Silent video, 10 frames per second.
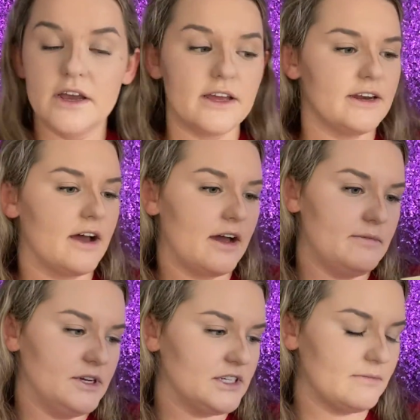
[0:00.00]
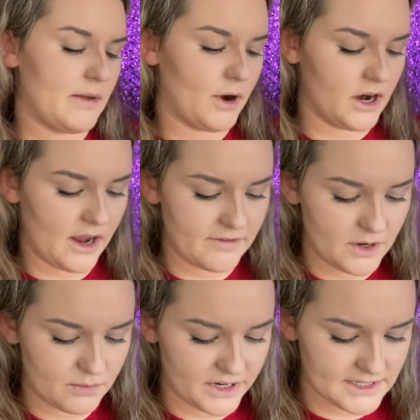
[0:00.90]
Now I'm using my Park
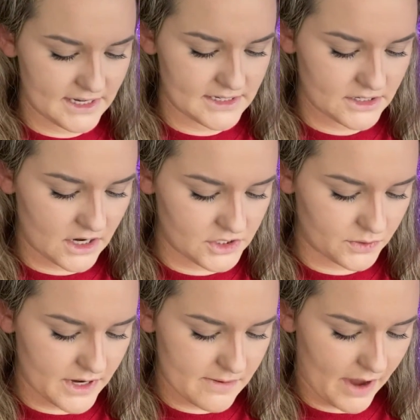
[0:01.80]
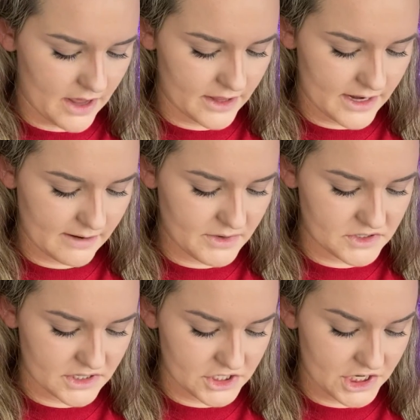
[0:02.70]
Avenue Princess contouring palette and I'm
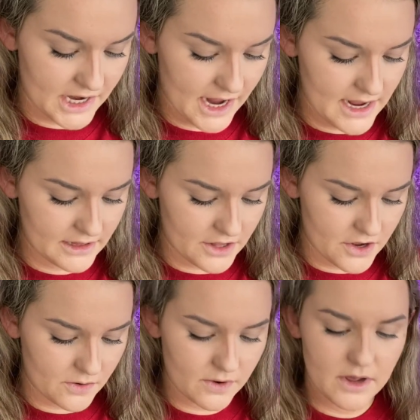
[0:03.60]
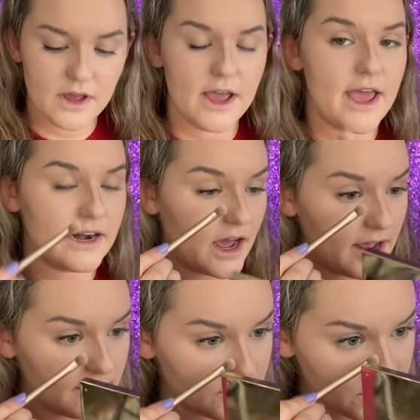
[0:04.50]
using the shade Halo, and I
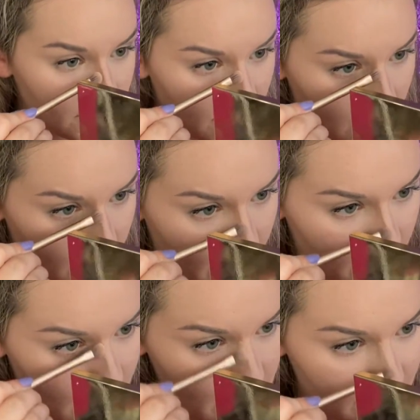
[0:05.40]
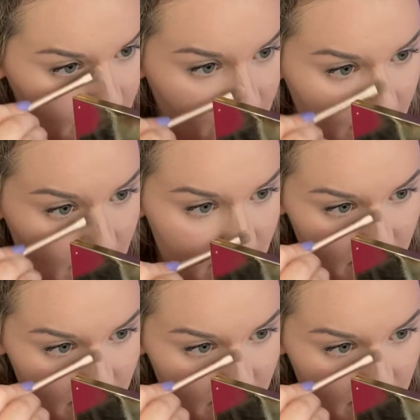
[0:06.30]
am just gonna go out and literally